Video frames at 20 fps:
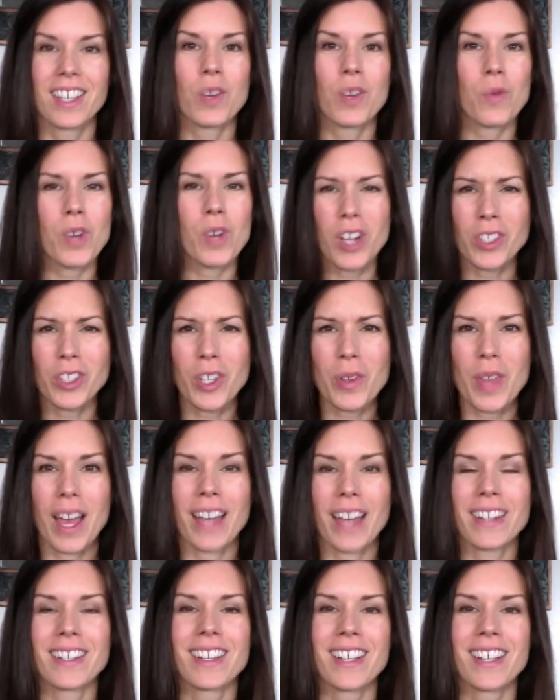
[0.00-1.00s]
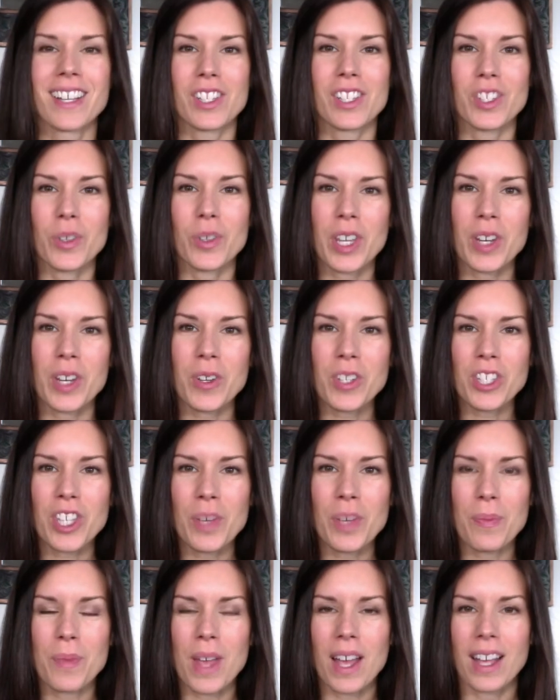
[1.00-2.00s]
We all know that. So here's
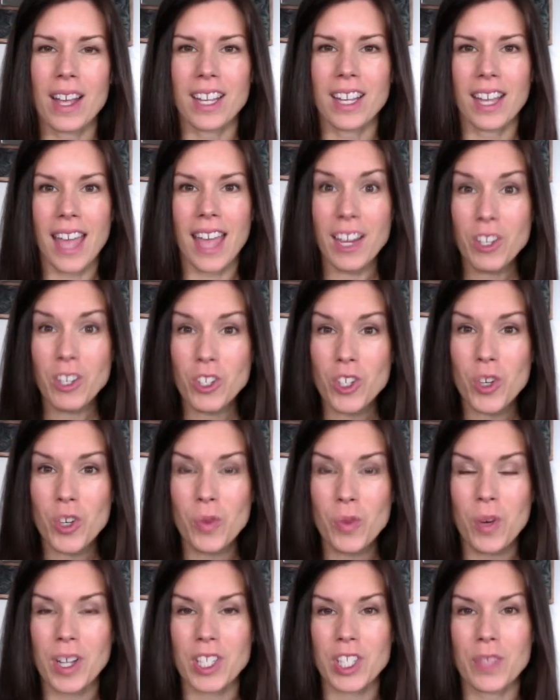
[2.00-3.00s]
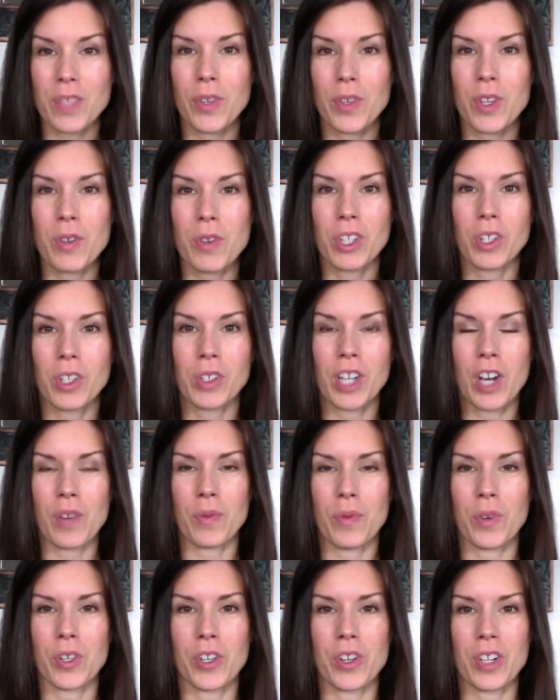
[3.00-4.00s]
some extra ones for you to look out
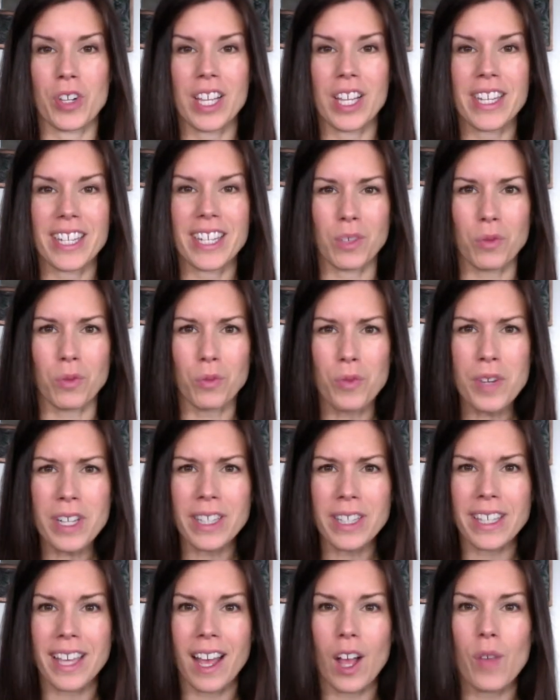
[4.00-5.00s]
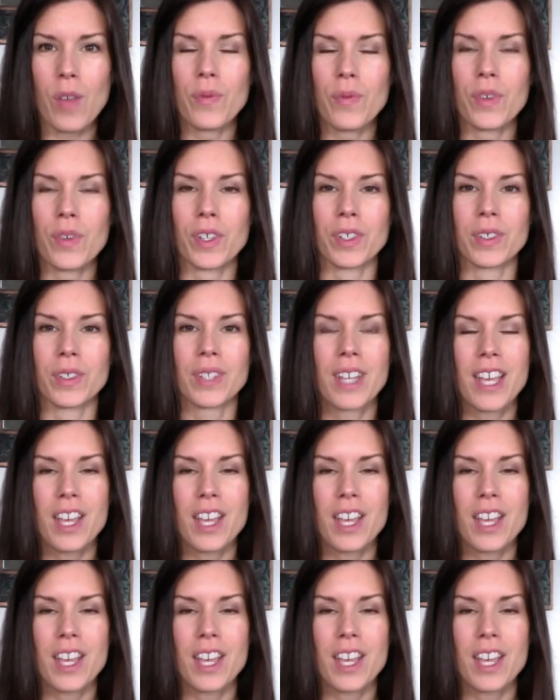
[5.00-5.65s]
for in your clinic, really helpful.